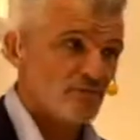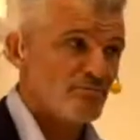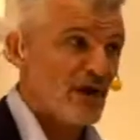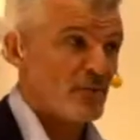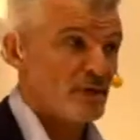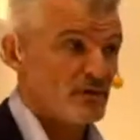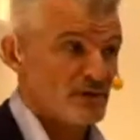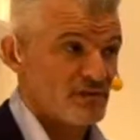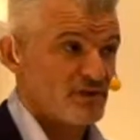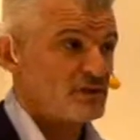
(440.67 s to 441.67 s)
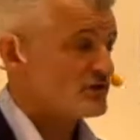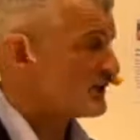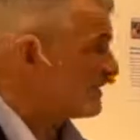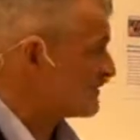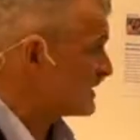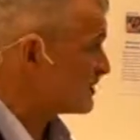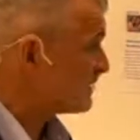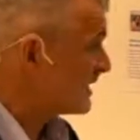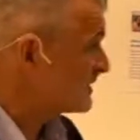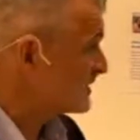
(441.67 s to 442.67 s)
mapping with a Vitrolife dish,
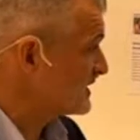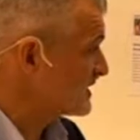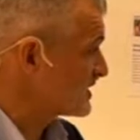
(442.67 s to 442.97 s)
we actually had a